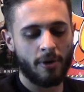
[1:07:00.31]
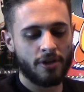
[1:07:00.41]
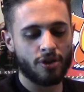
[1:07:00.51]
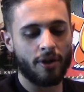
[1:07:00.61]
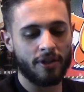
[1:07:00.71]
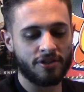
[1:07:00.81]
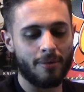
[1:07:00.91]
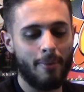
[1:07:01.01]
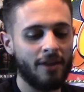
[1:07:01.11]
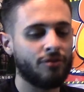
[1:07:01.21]
So it's the
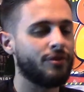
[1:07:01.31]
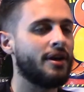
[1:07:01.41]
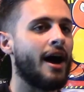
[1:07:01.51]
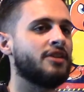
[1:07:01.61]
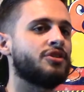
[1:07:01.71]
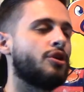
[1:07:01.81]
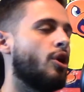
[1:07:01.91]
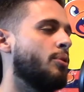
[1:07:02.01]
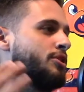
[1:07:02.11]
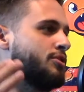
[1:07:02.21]
main 3 guys that are
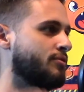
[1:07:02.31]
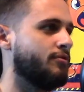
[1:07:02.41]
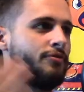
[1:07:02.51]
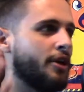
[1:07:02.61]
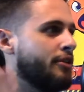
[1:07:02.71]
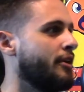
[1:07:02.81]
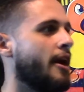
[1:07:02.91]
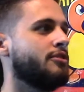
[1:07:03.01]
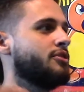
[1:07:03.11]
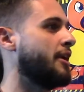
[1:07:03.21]
always figuring
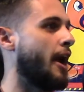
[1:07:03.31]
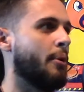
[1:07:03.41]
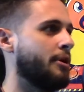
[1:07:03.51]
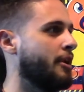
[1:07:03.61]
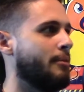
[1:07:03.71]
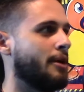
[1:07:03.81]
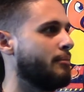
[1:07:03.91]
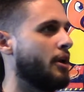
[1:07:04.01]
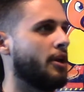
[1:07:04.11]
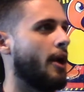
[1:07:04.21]
out, like, how are we gonna make
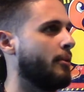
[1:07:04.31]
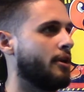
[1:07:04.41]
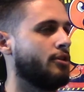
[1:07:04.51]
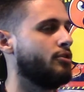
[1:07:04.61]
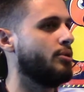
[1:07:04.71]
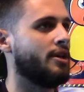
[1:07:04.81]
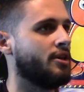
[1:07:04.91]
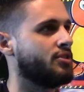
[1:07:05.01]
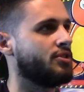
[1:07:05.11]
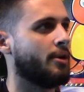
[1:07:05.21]
money? How are we gonna do this?